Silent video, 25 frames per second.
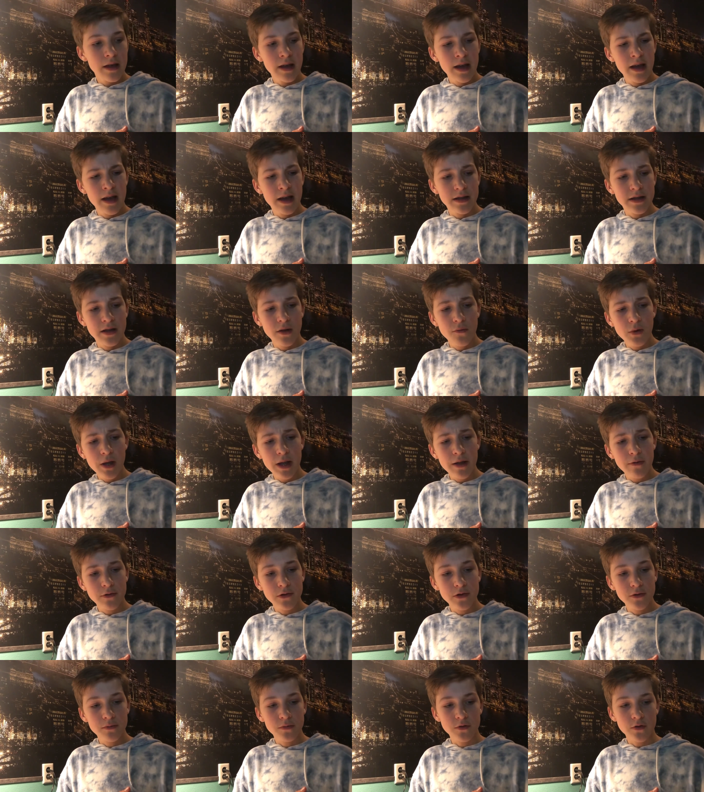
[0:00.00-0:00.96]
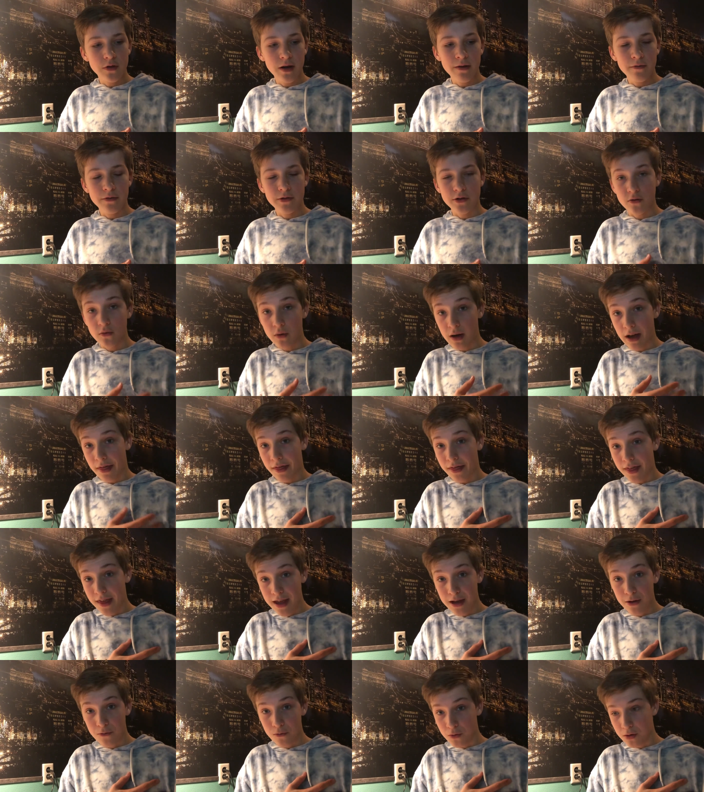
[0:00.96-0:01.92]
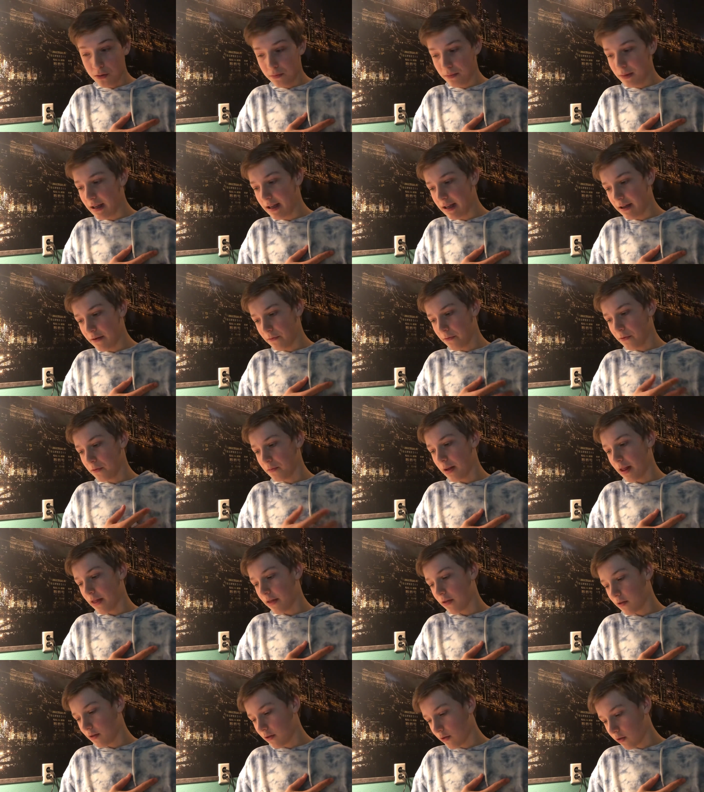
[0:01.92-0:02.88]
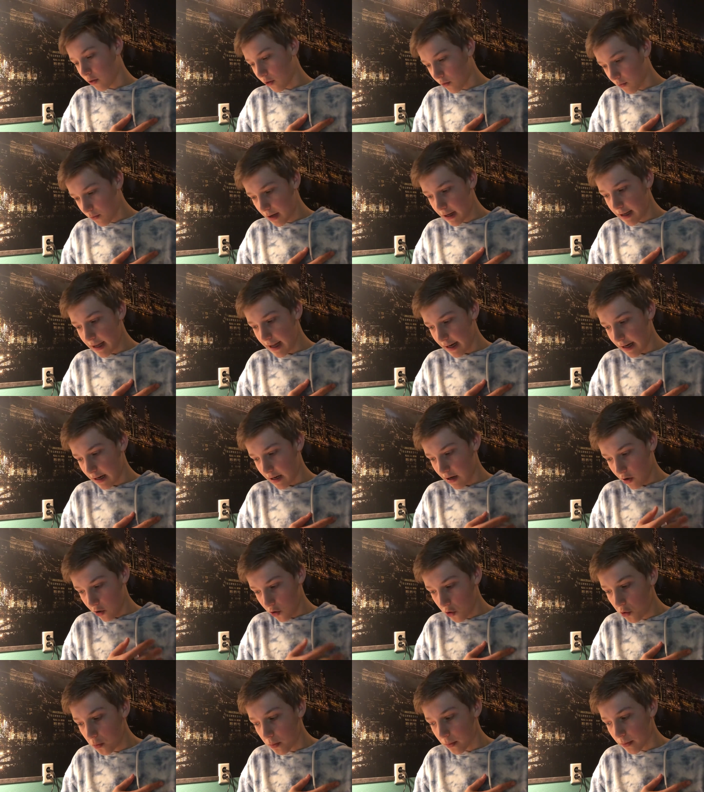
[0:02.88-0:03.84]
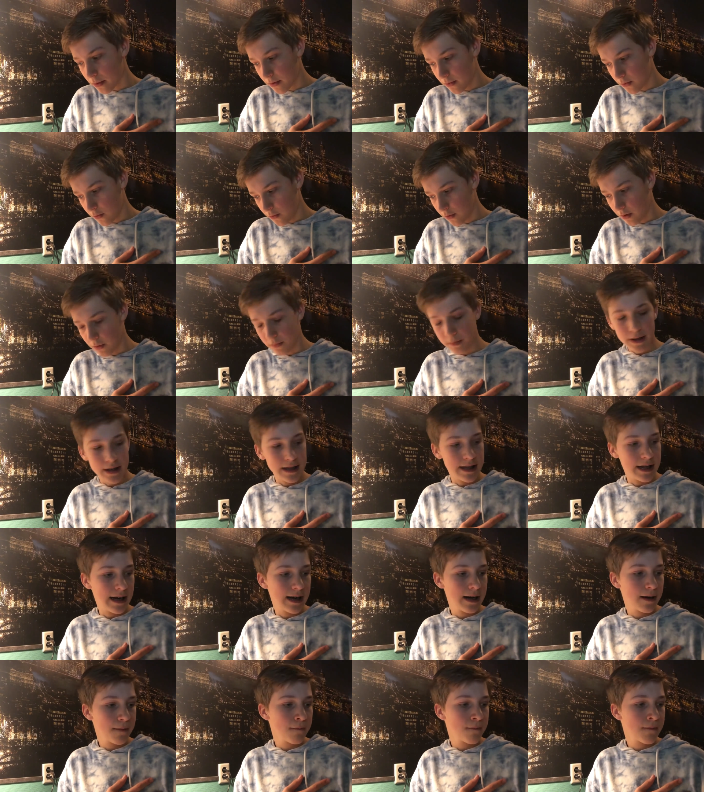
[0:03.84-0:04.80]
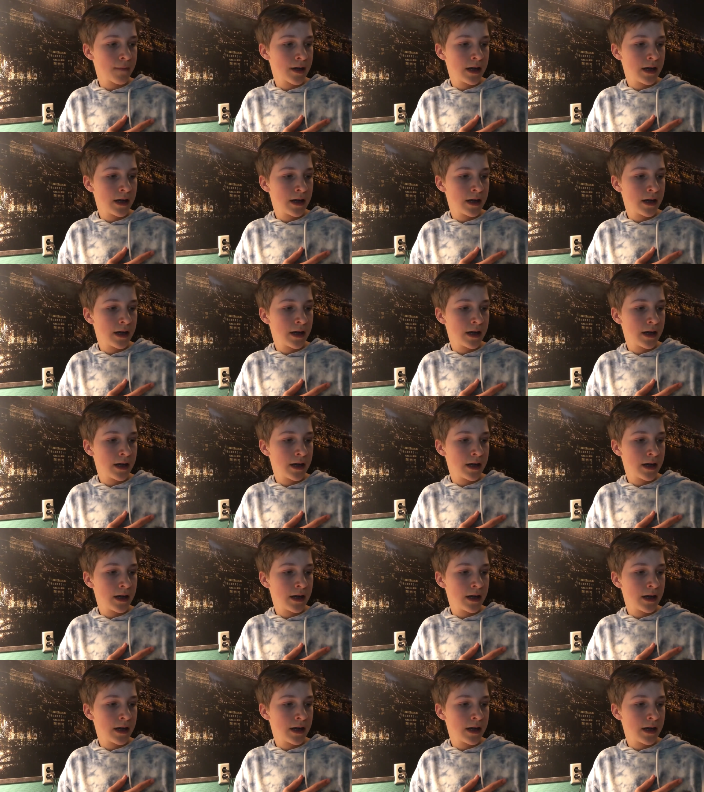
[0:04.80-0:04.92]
Then we have some drivers who I think will be in Formula 3 and I hope will be there.